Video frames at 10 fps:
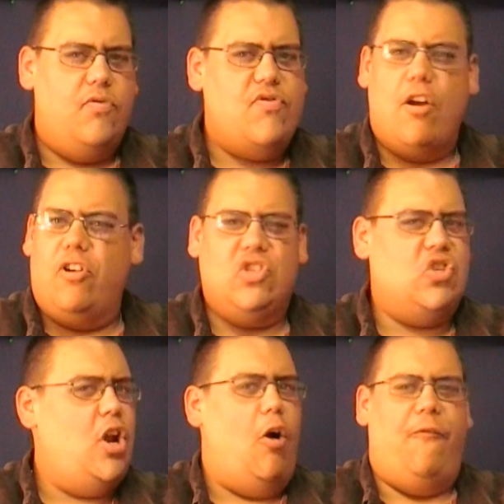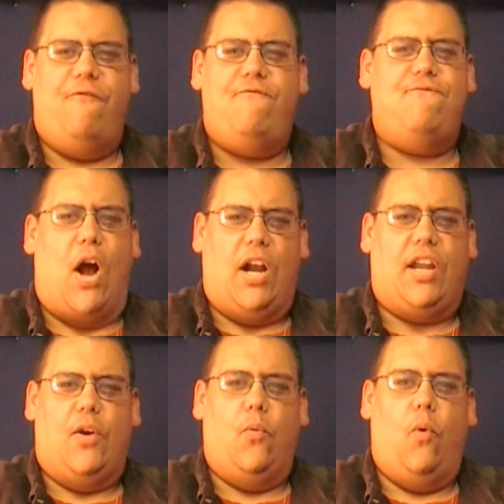There is no
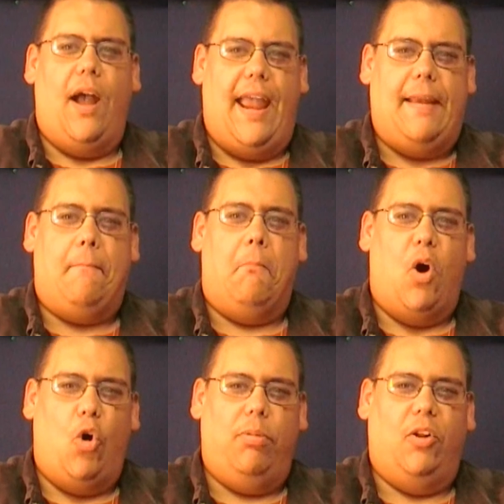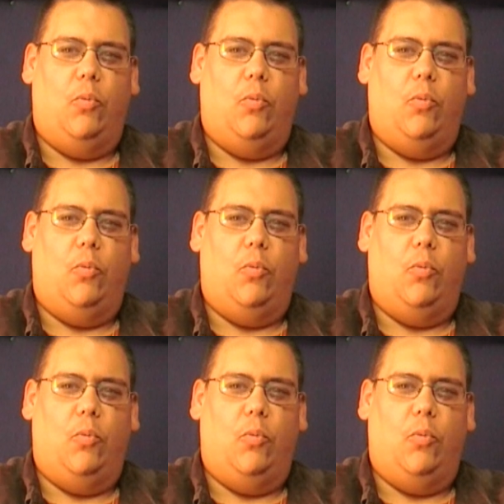fucking way mobile